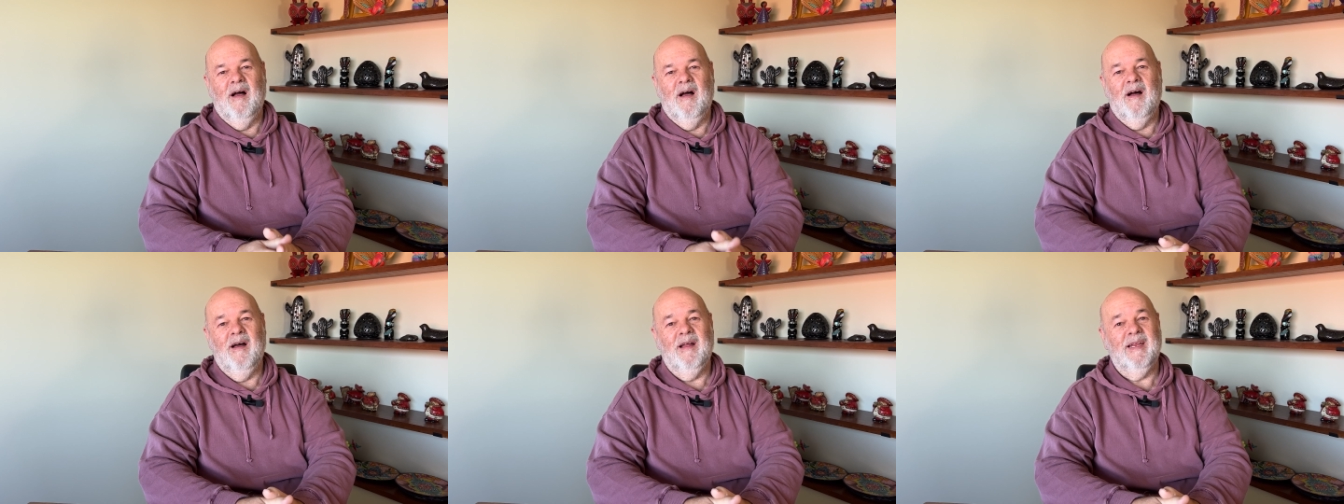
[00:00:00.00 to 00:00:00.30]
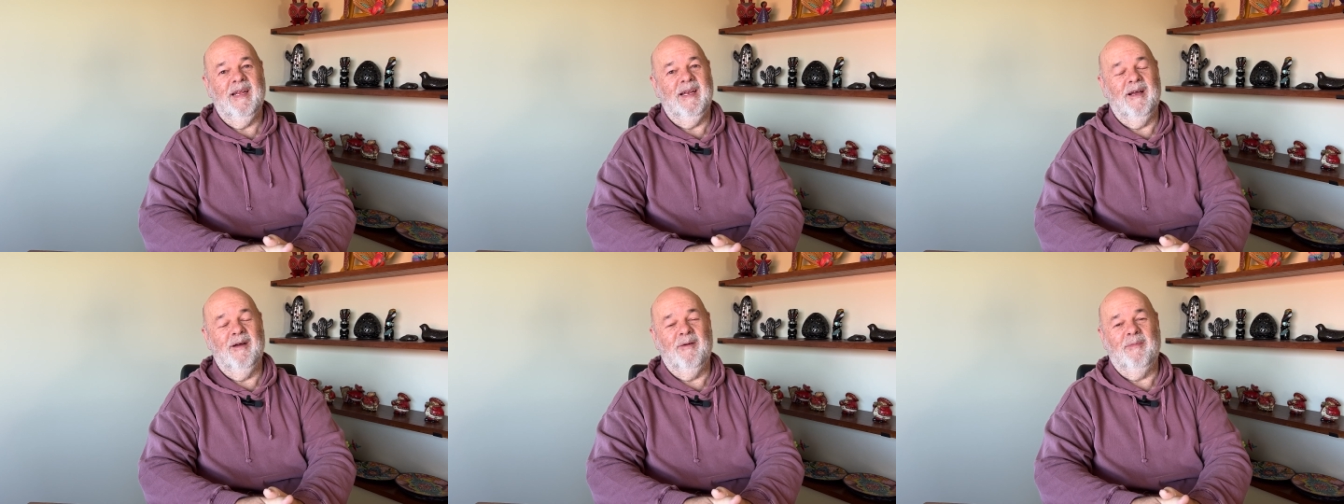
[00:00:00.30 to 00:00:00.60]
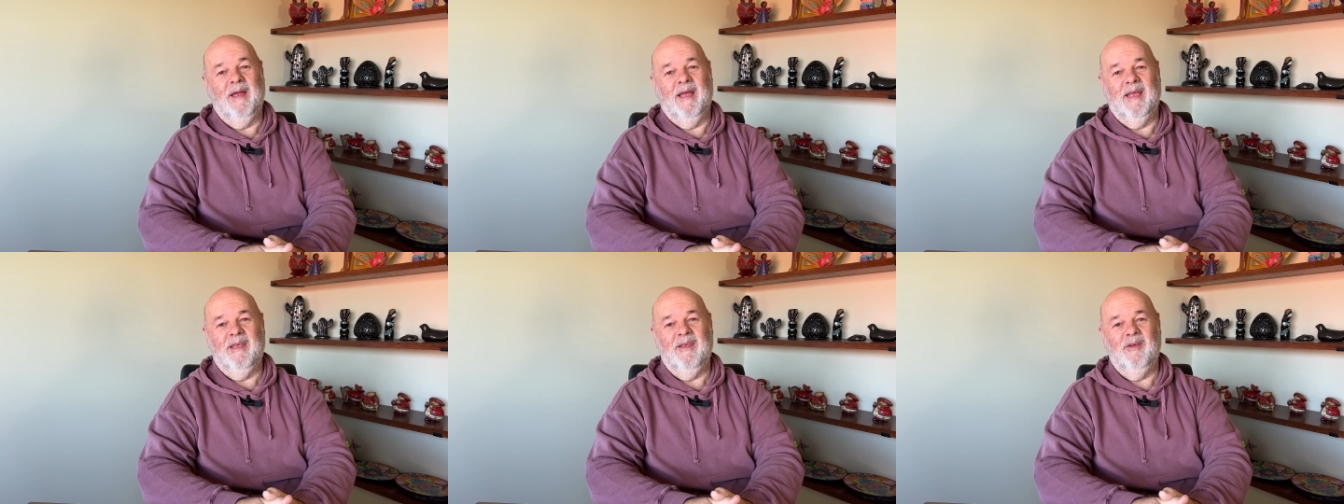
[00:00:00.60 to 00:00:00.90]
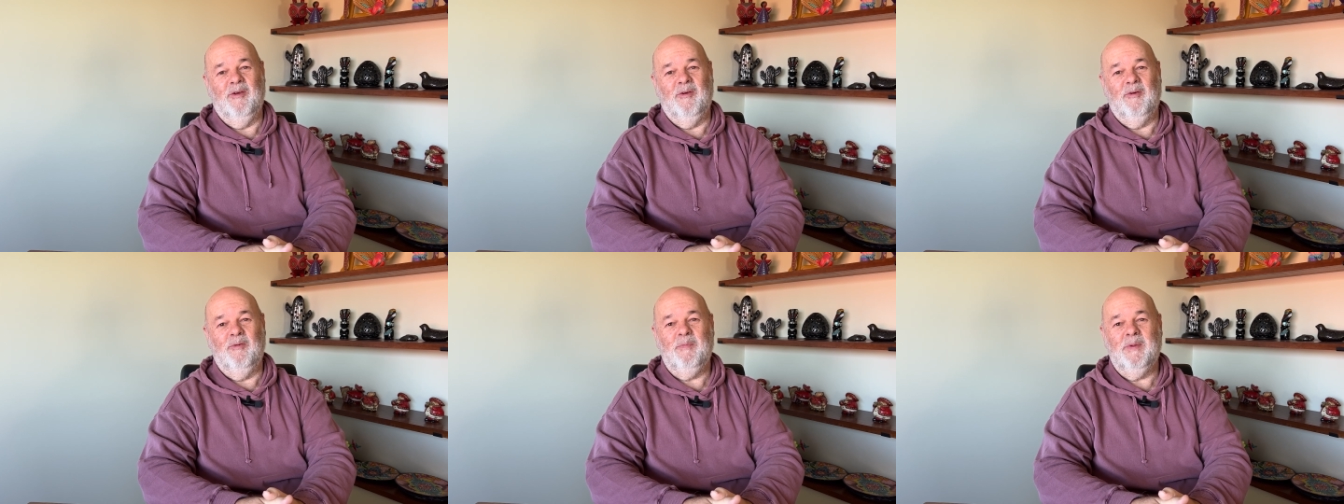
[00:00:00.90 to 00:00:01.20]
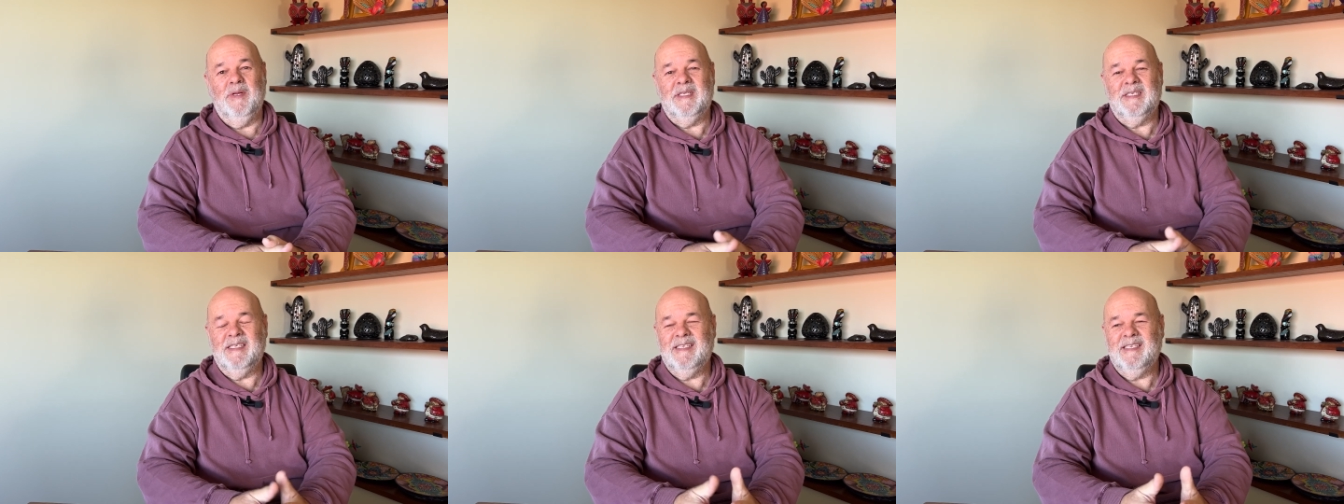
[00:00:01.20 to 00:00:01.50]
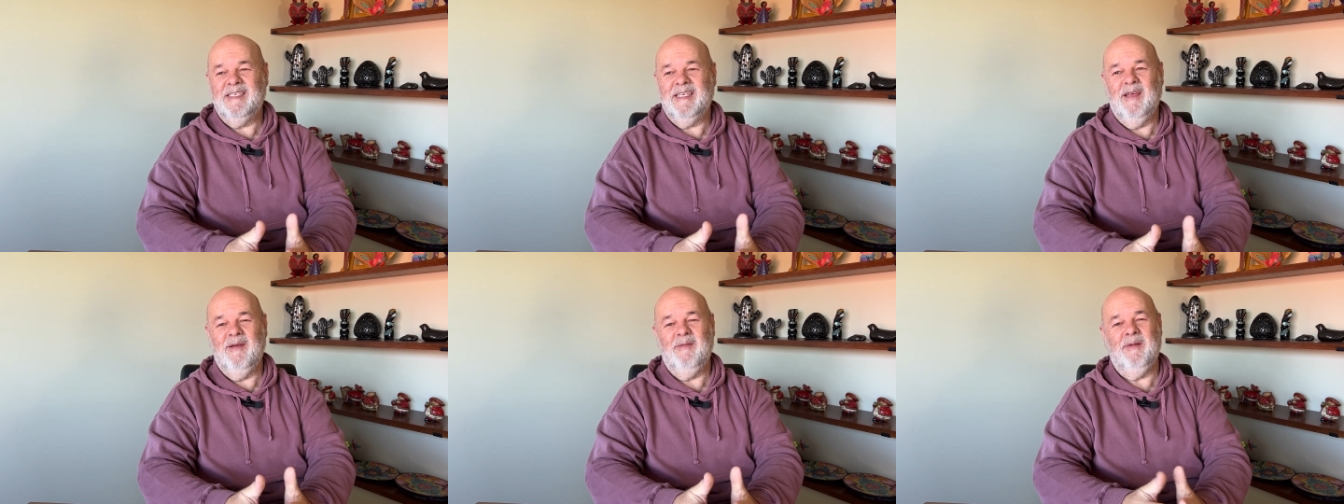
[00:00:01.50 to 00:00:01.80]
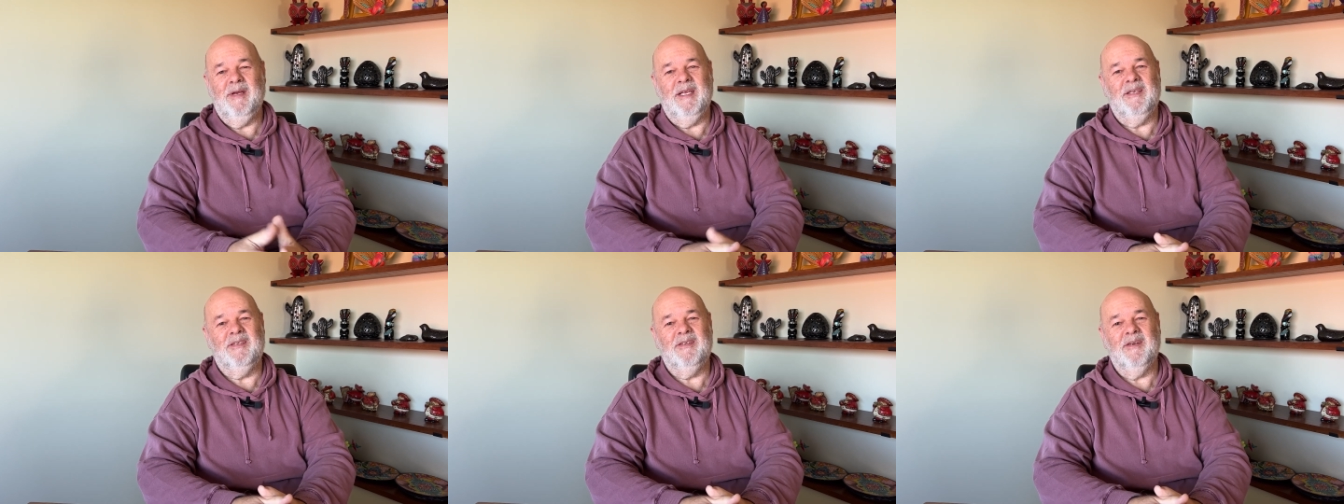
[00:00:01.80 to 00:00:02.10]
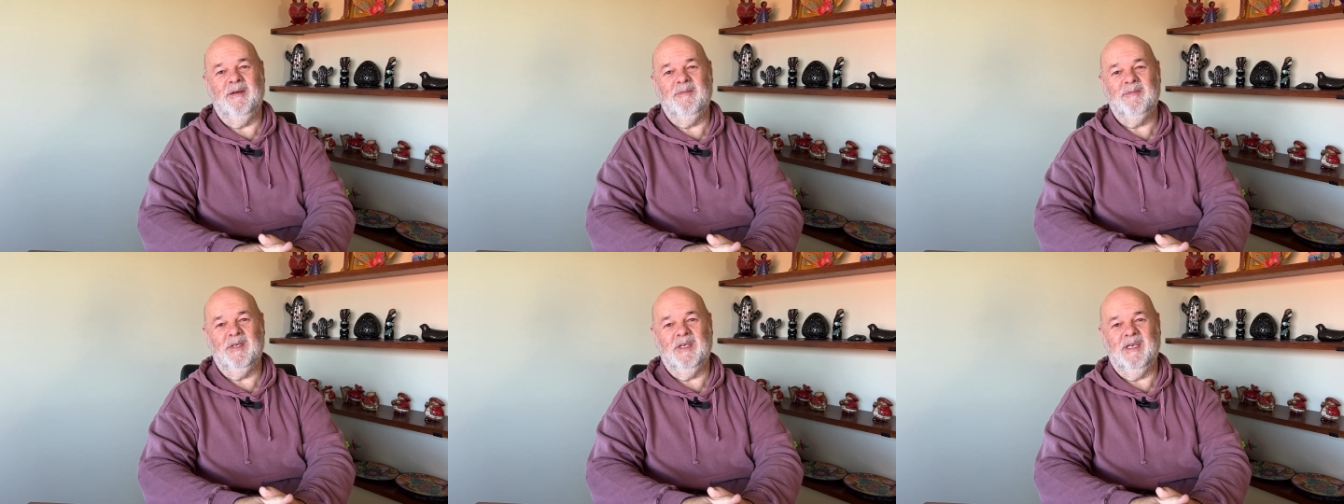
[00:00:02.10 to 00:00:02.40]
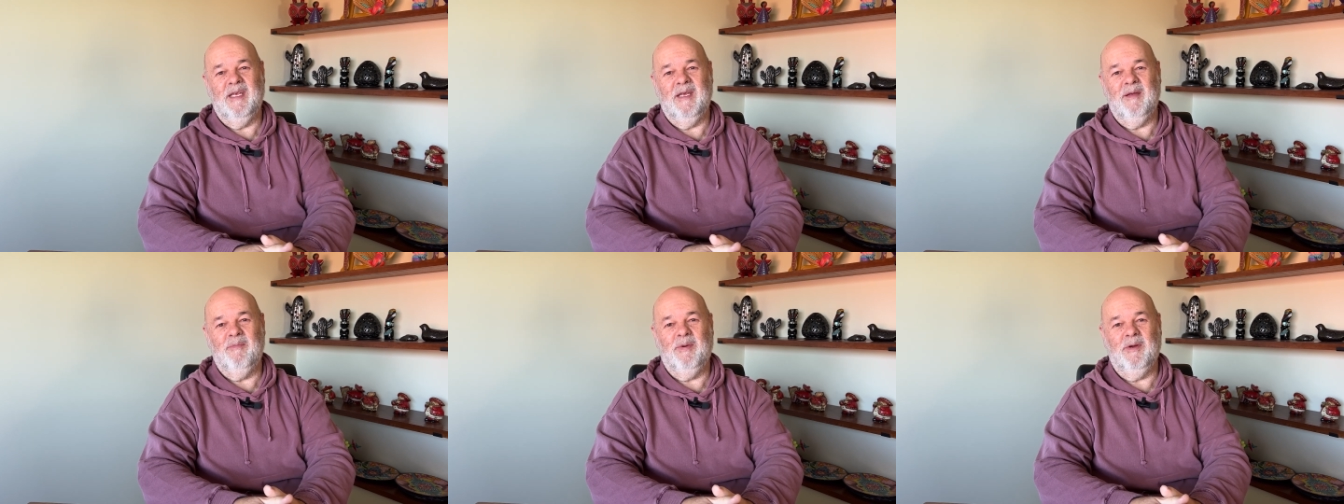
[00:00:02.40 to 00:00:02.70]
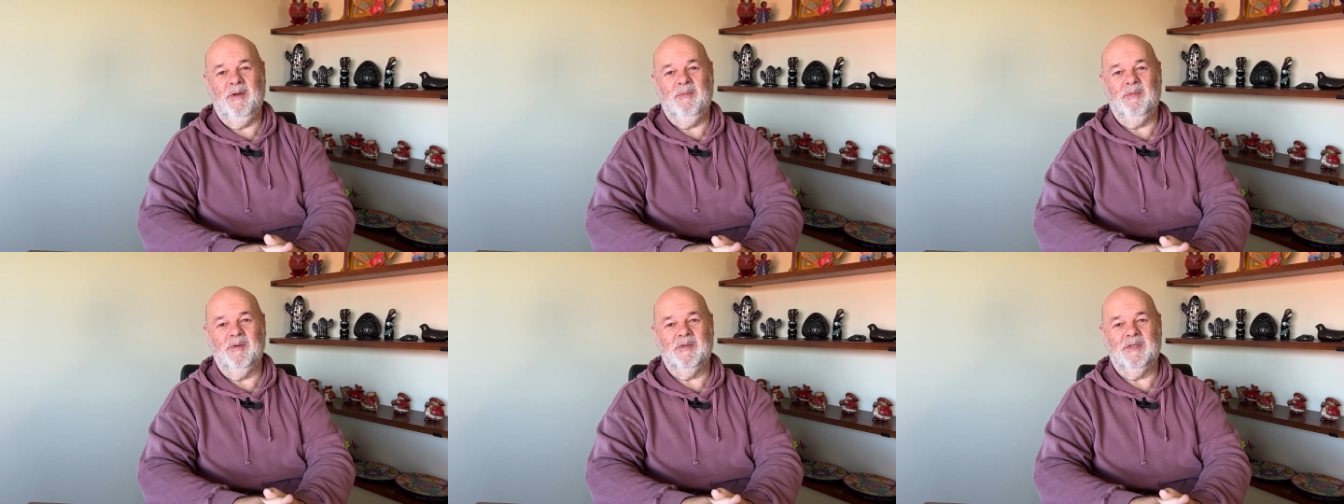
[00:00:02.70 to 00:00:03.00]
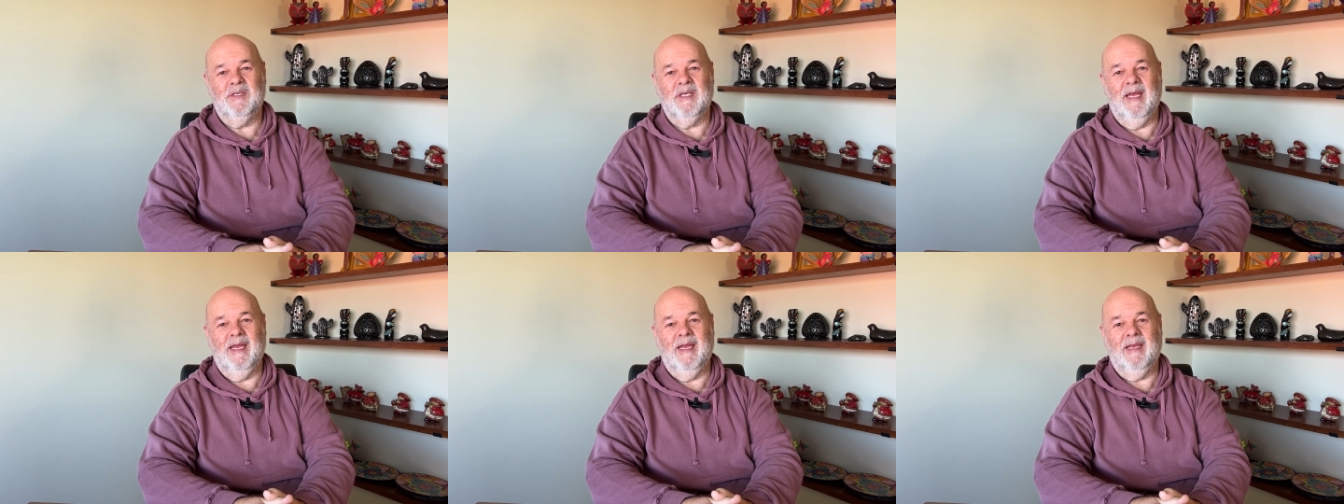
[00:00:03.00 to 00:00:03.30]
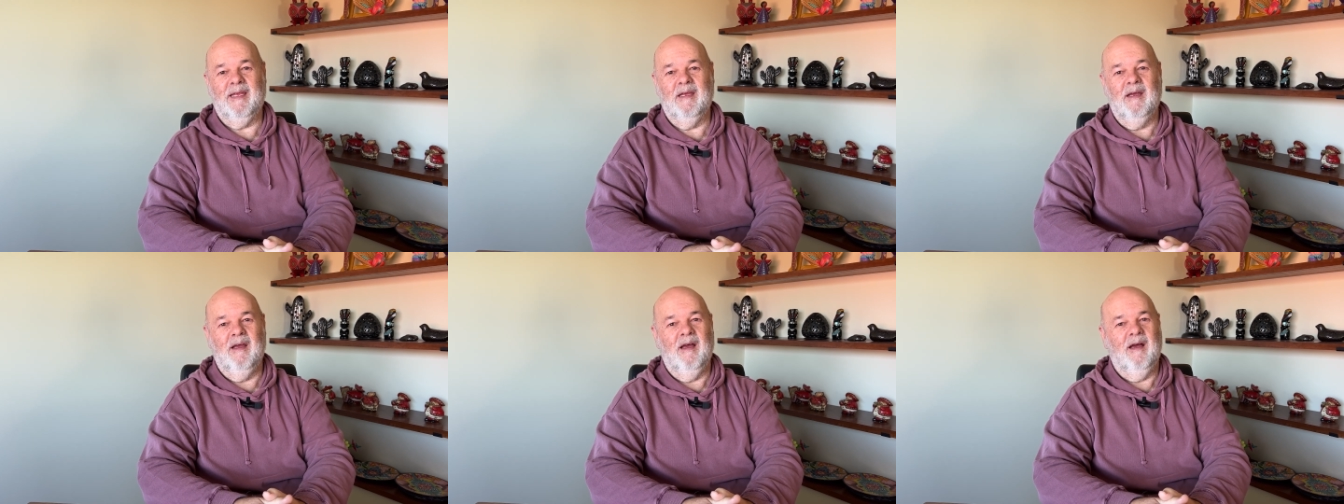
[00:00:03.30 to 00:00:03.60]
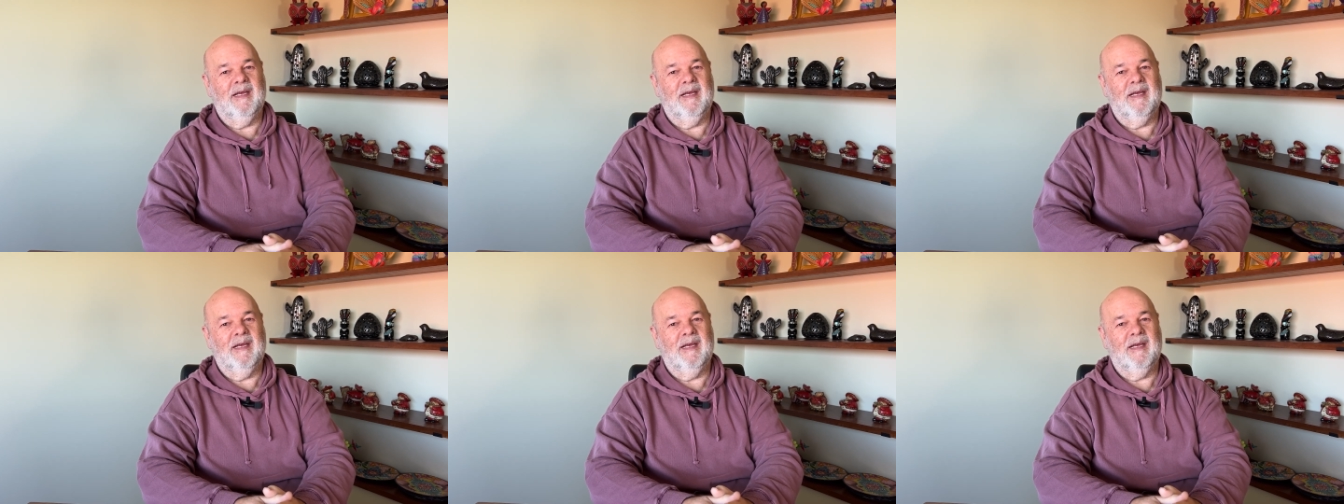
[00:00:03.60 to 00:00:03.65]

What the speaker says: I don't know about you, but so many times I hear people saying,